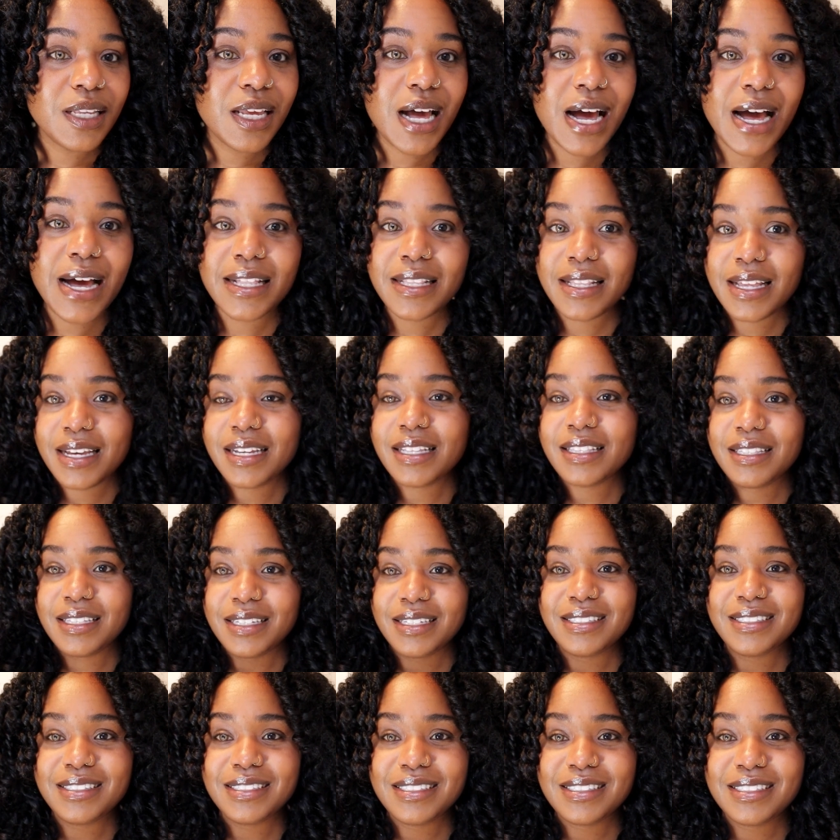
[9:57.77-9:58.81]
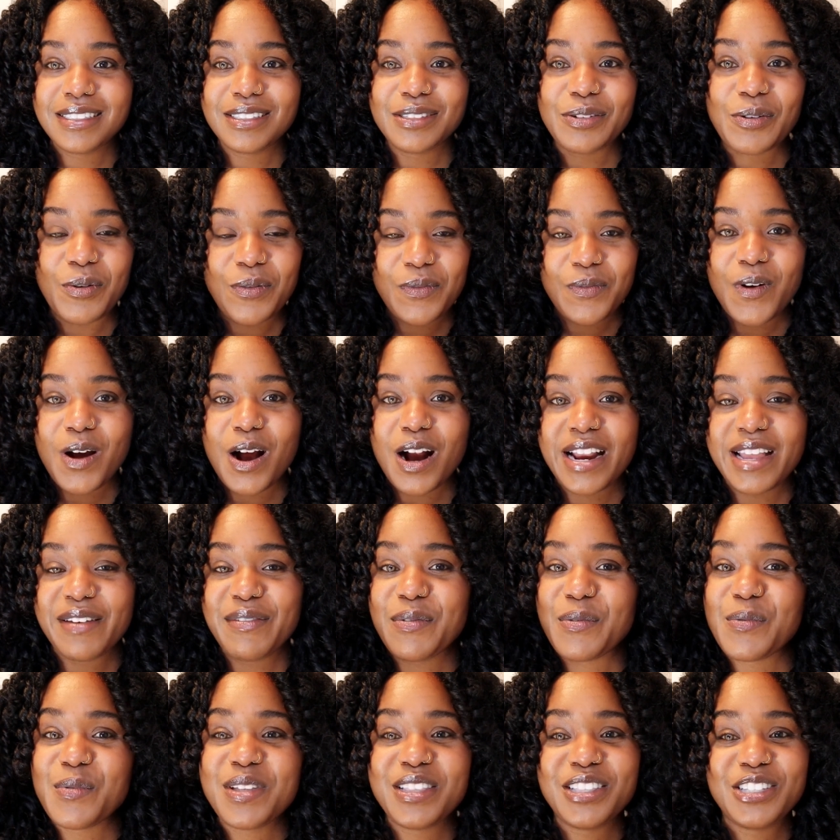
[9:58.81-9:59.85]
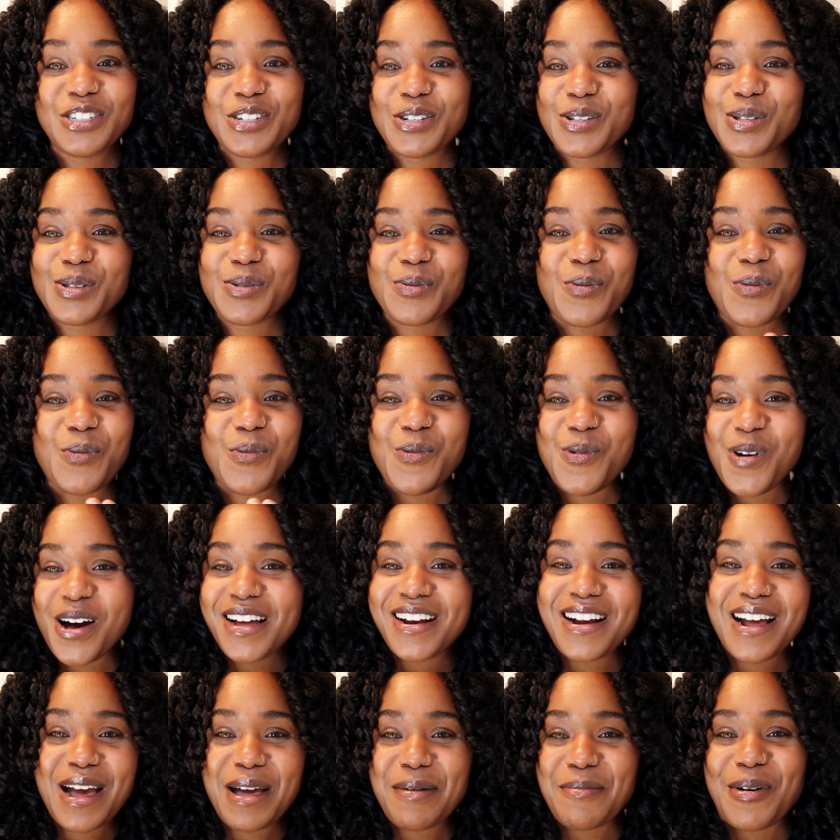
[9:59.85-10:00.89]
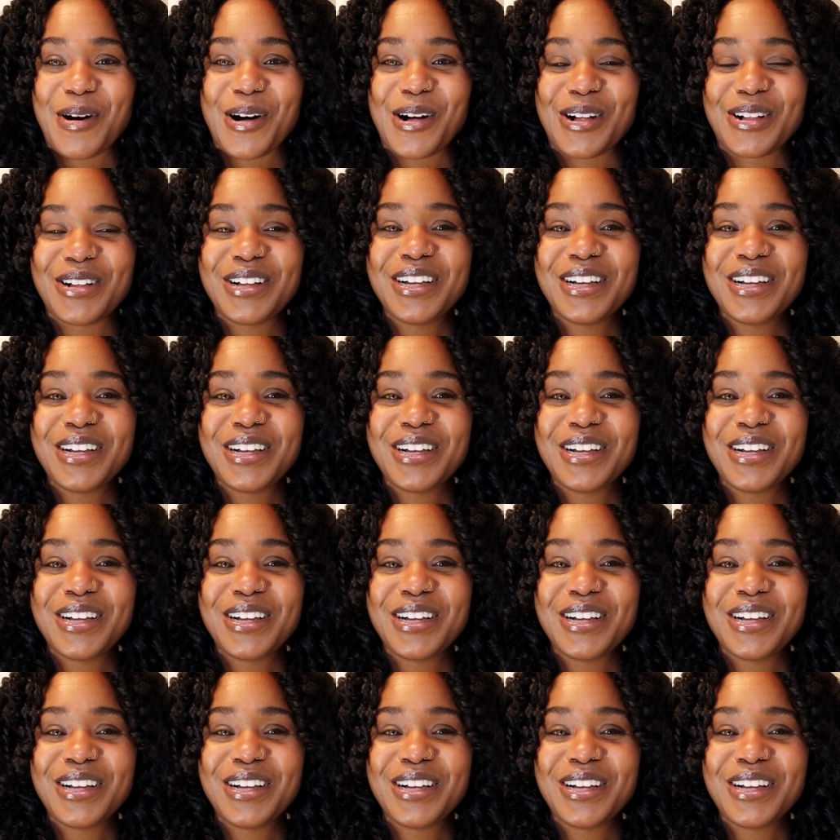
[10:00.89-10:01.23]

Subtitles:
I like these so far, even with just one eyeball.